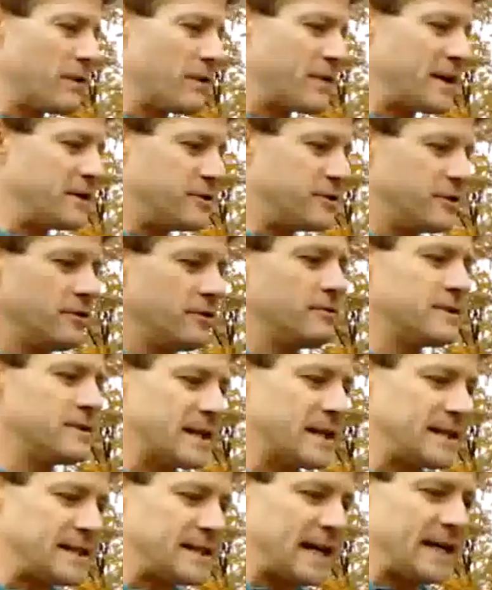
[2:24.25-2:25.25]
And what they
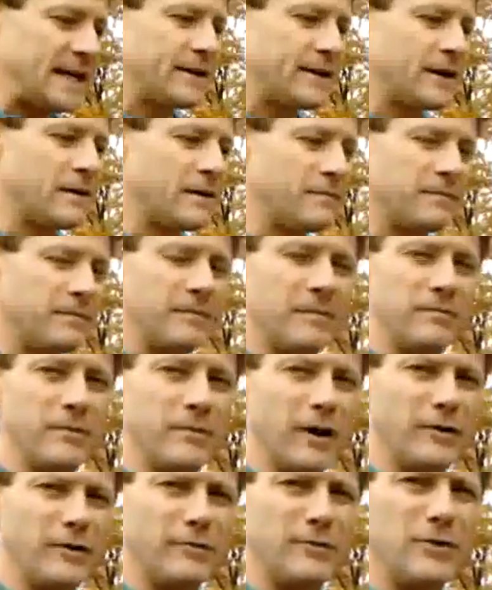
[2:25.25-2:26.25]
do is they take up
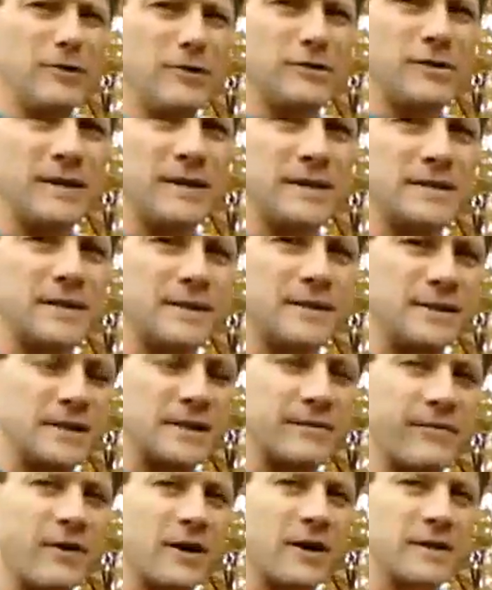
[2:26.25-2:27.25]
nutrients
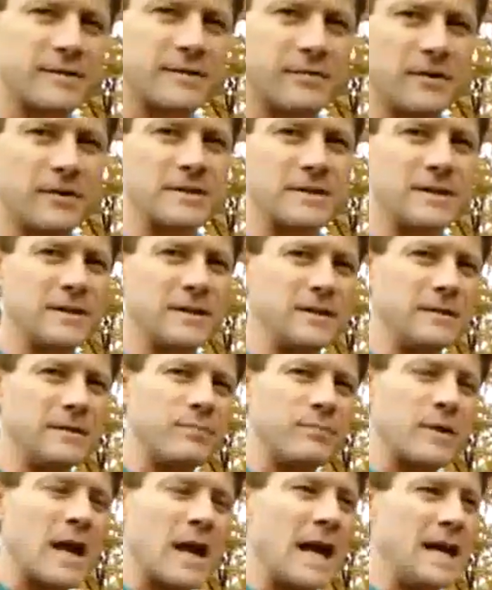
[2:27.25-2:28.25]
such as phosphorus
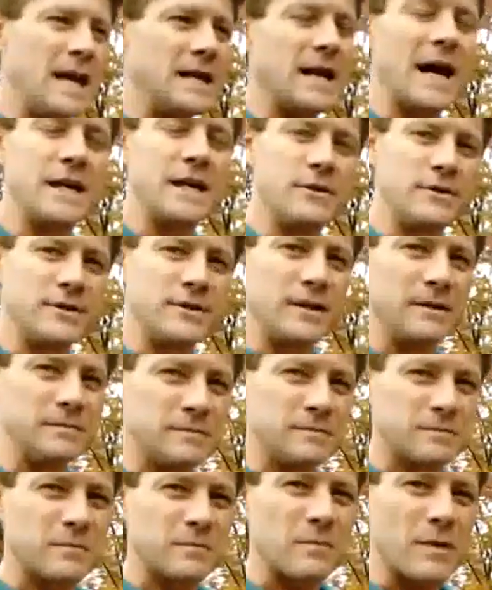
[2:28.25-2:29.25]
and
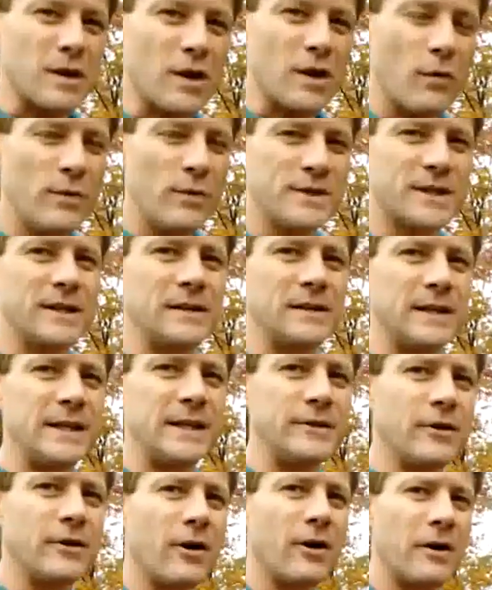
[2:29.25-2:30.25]
nitrogen, which
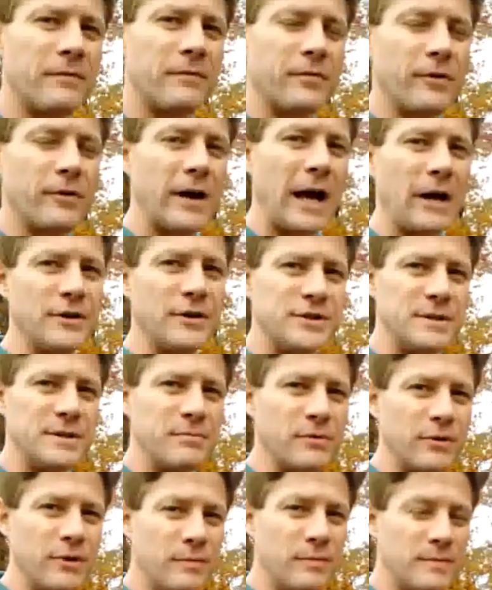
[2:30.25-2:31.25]
can lead to harmful
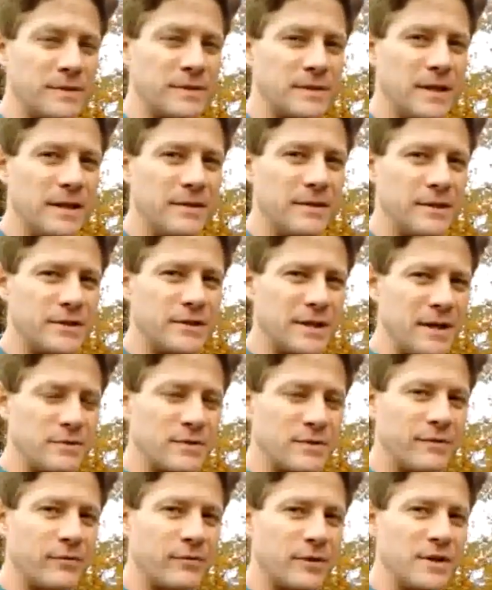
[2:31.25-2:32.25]
algae blooms in the
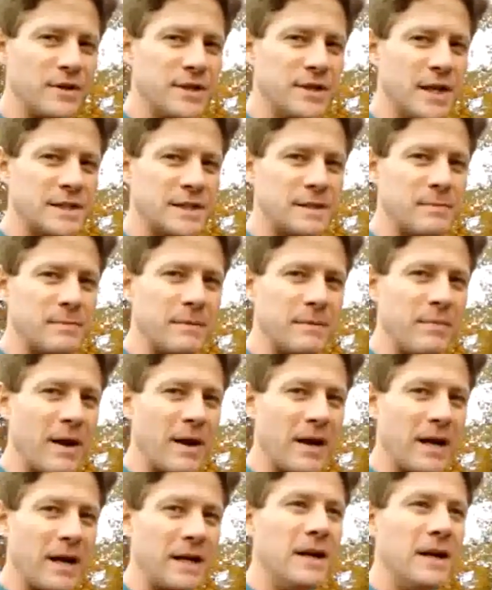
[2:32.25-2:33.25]
James River and
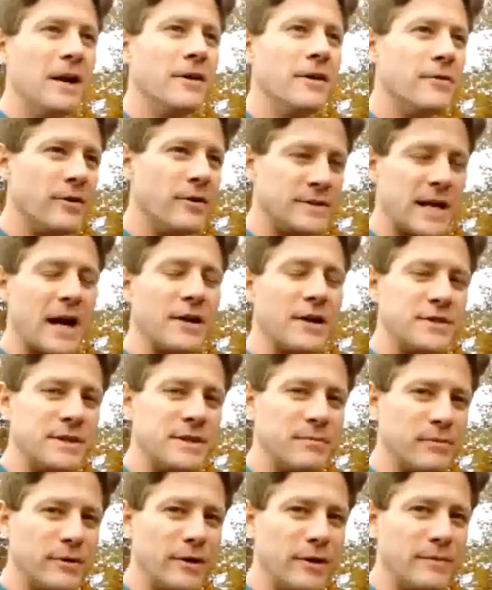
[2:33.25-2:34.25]
Chesapeake Bay. Those
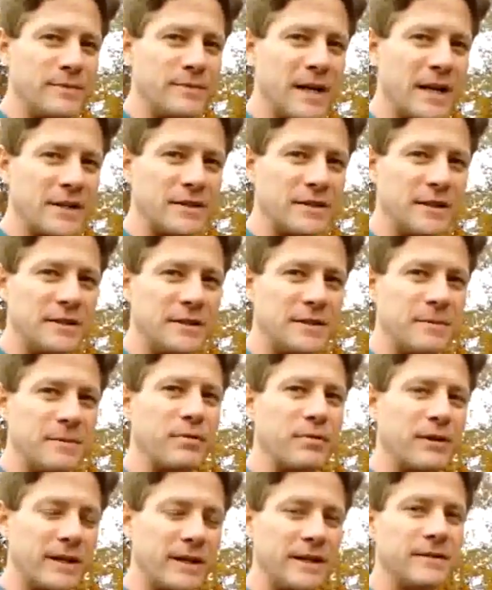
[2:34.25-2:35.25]
algae blooms actually
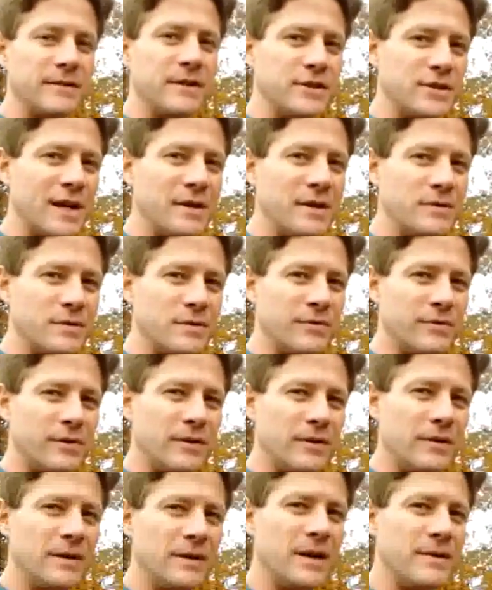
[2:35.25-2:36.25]
deplete the James
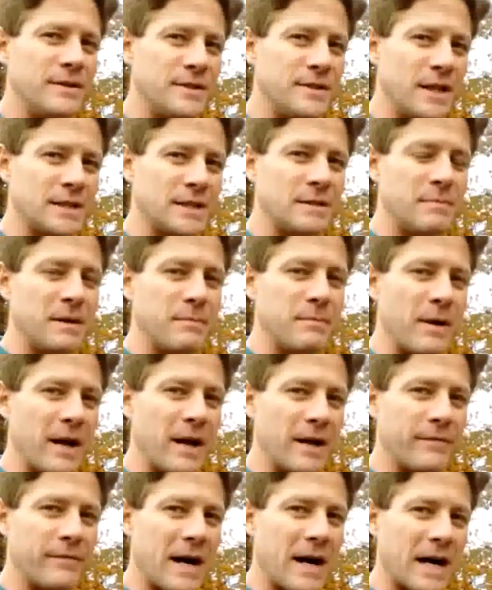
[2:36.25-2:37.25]
River and the
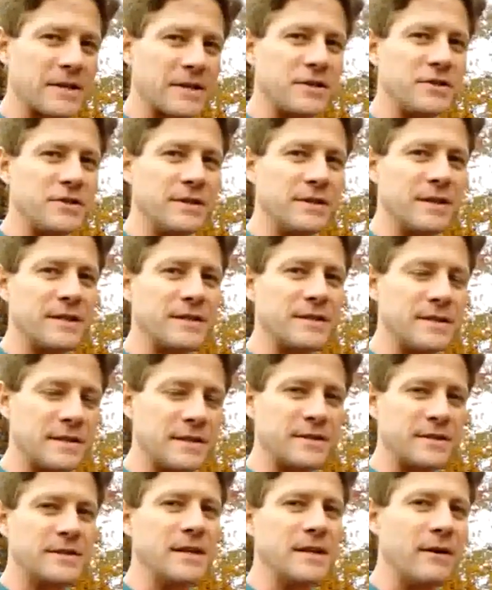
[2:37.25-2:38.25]
Chesapeake Bay of oxygen
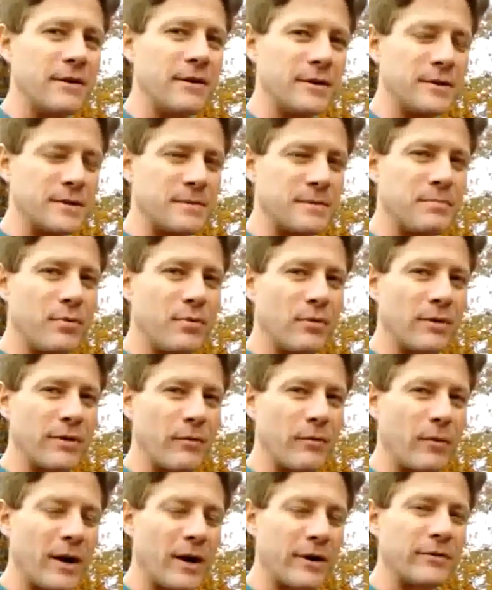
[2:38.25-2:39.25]
that's necessary to
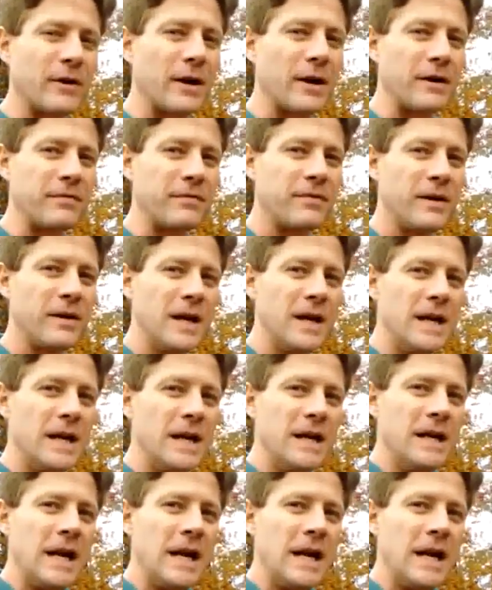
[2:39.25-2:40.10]
support the wildlife.